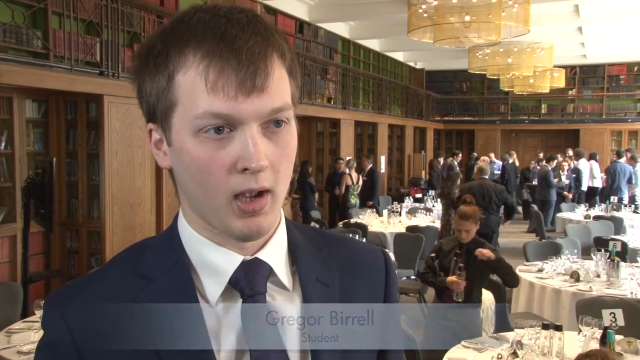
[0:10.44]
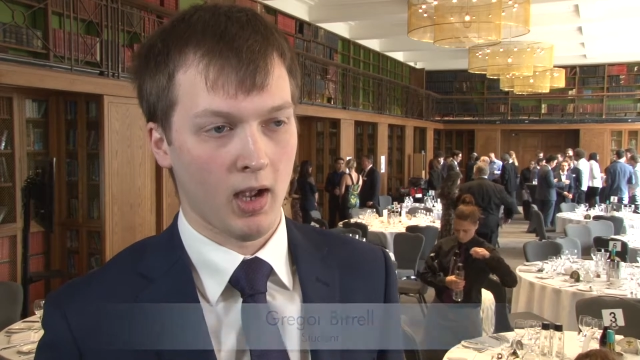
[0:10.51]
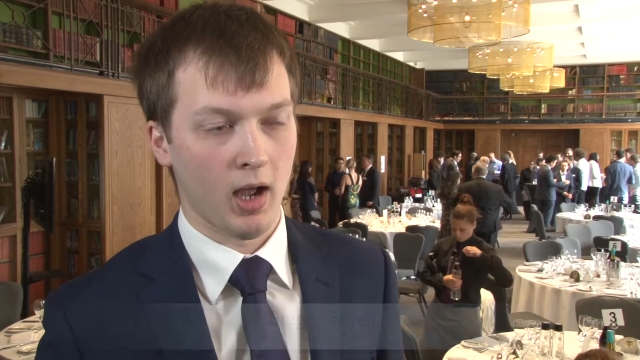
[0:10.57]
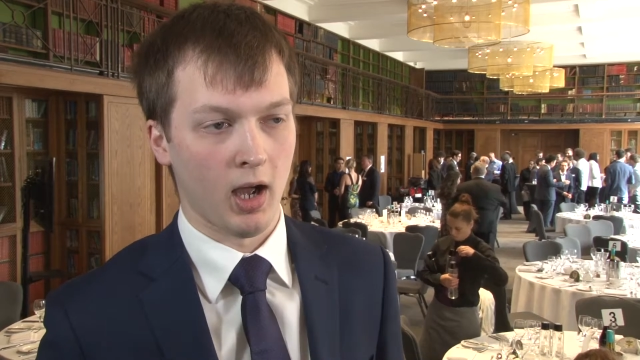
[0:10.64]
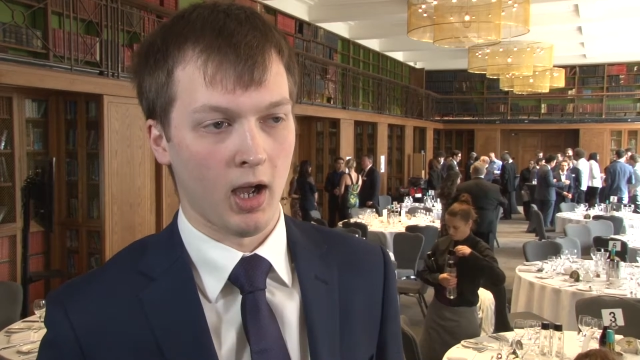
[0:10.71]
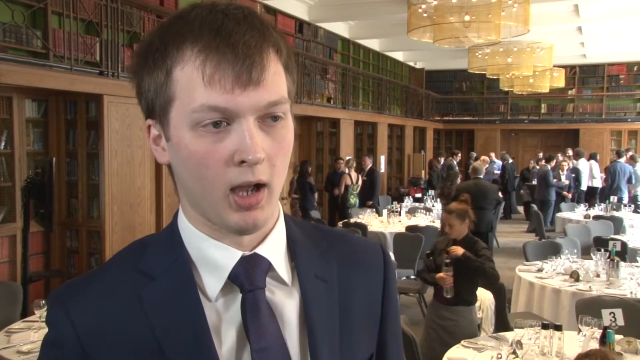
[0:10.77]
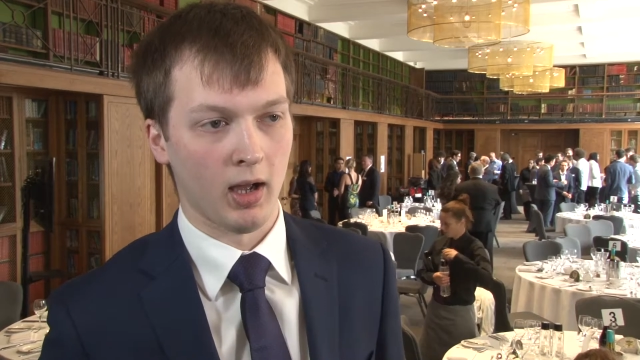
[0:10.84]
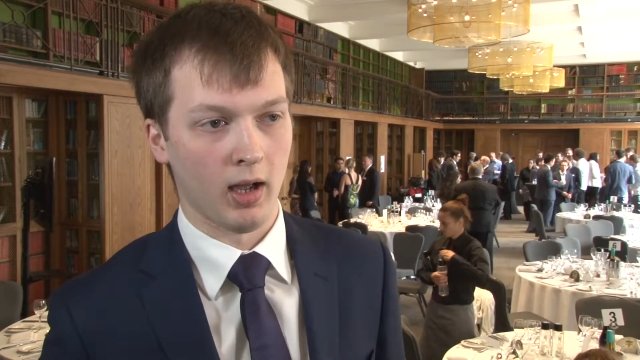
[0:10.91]

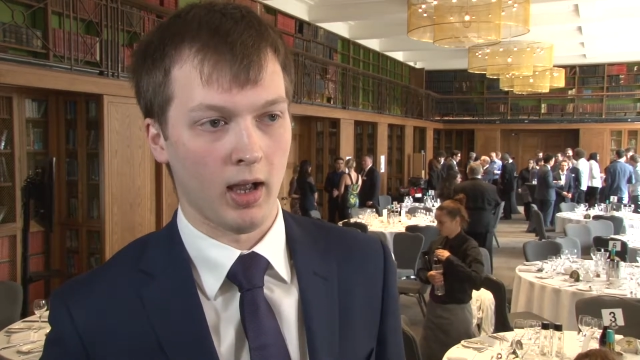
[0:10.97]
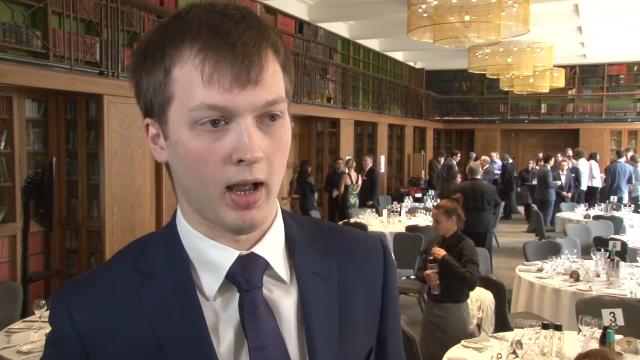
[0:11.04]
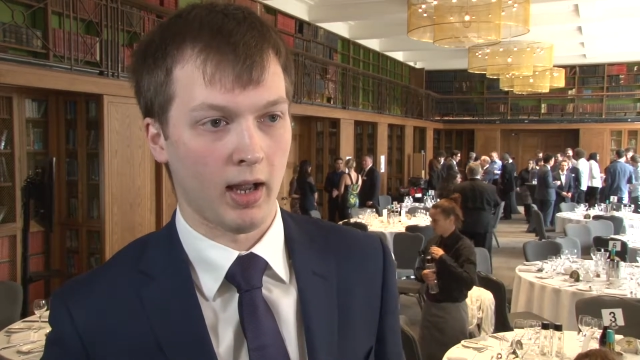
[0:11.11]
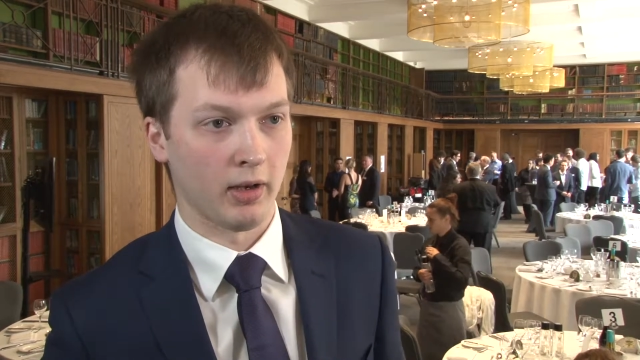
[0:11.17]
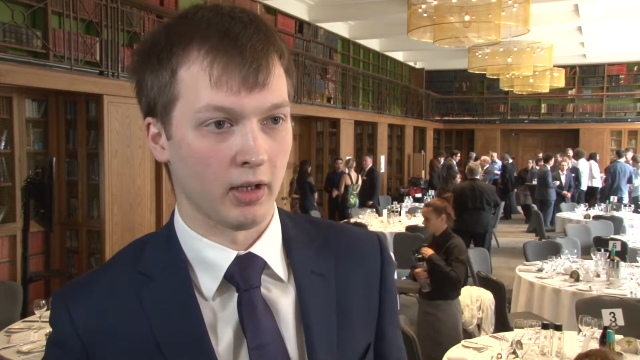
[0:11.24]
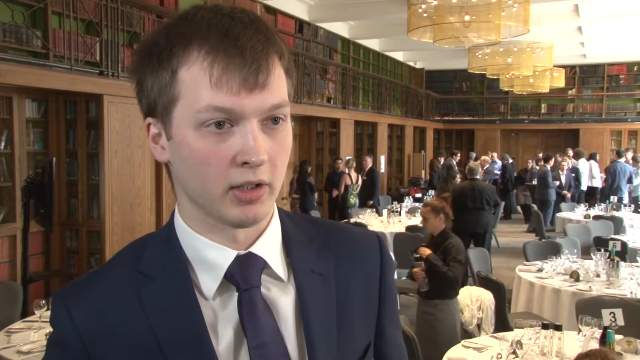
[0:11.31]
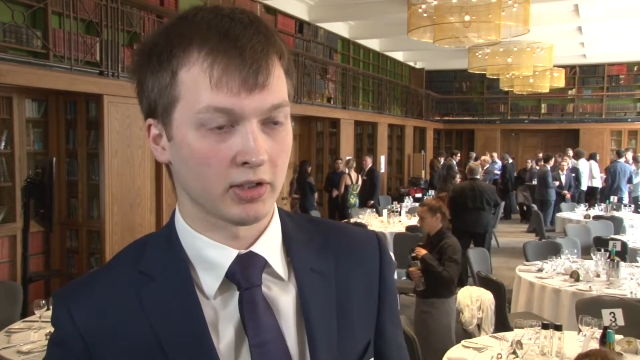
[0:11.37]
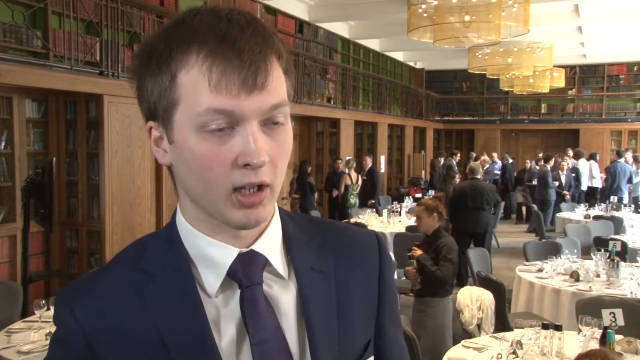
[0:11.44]

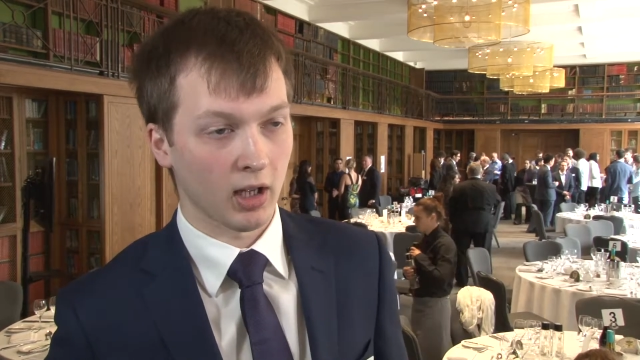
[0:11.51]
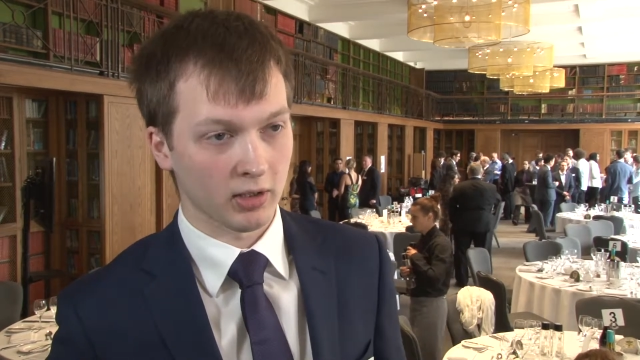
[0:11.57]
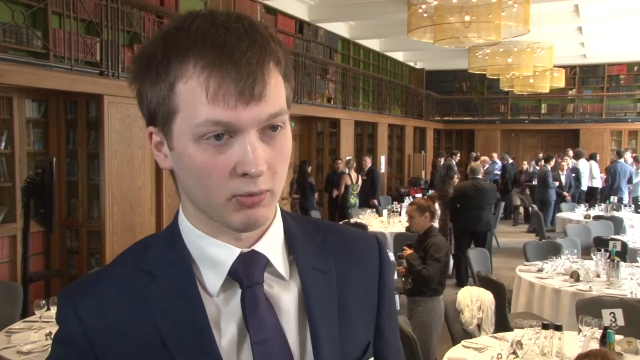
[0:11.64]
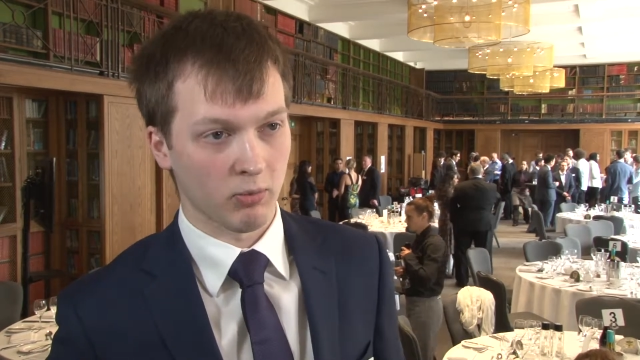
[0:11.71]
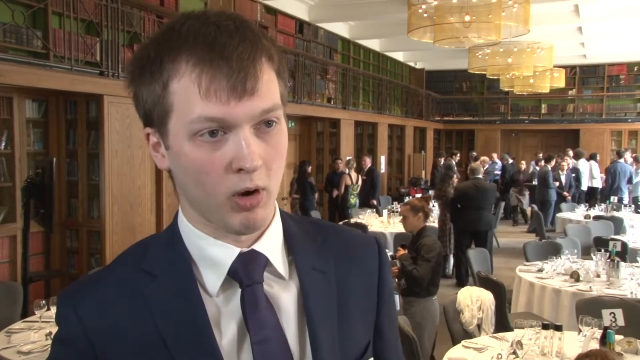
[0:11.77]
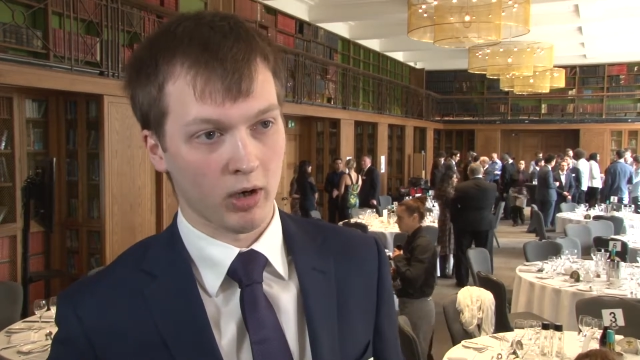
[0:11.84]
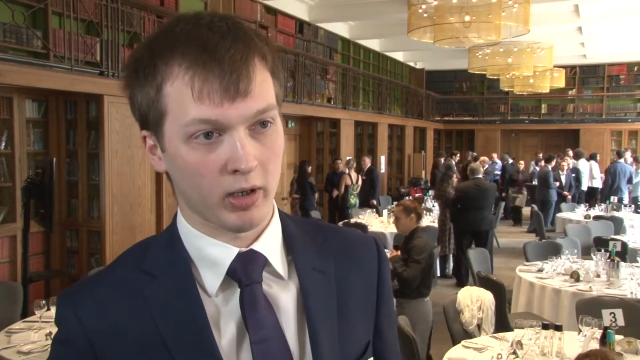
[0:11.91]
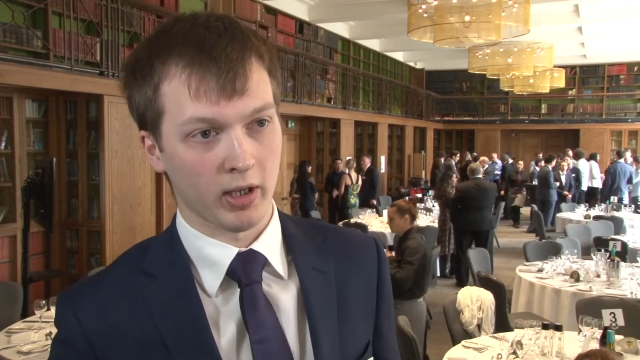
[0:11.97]
and I
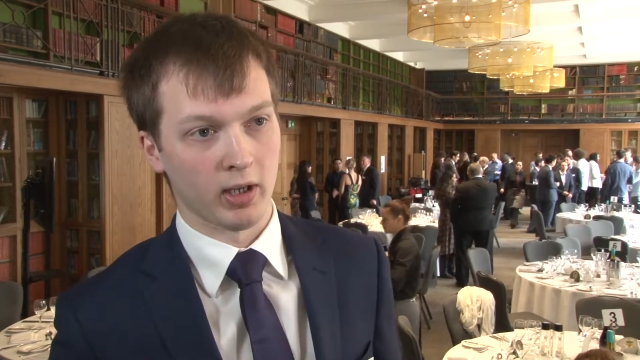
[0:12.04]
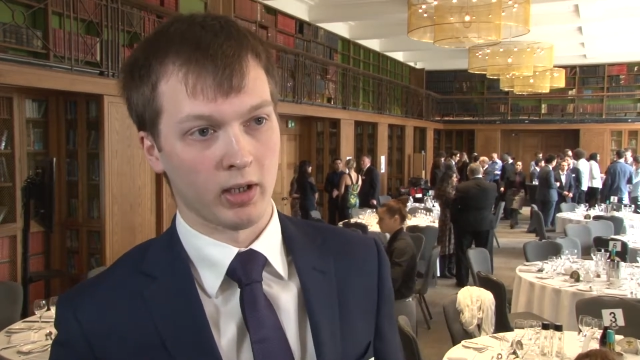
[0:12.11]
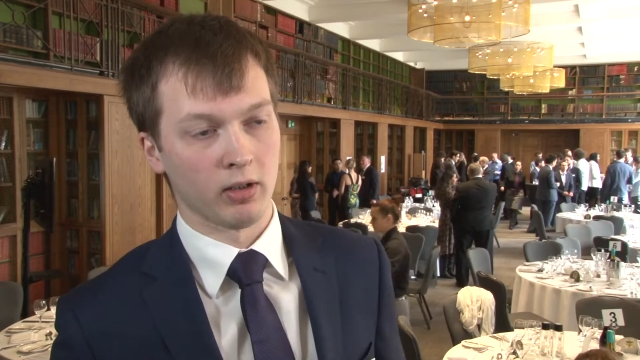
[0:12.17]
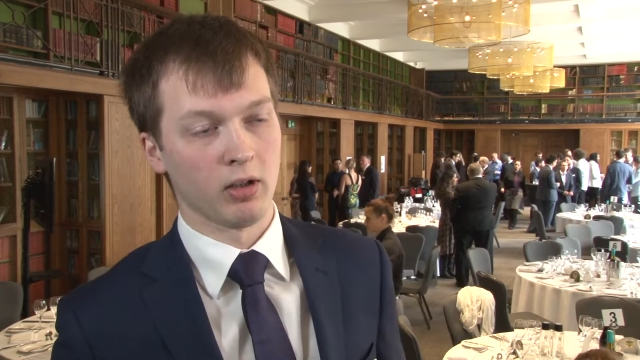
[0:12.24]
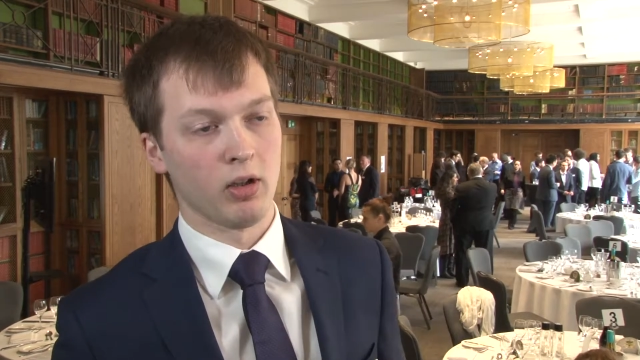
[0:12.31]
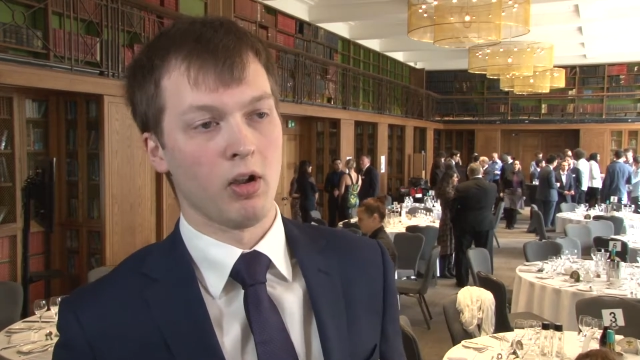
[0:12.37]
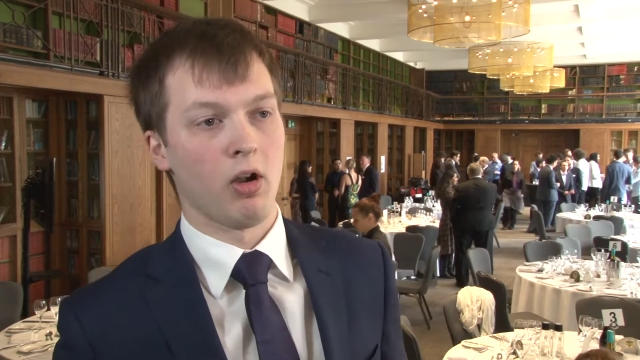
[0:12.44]
started working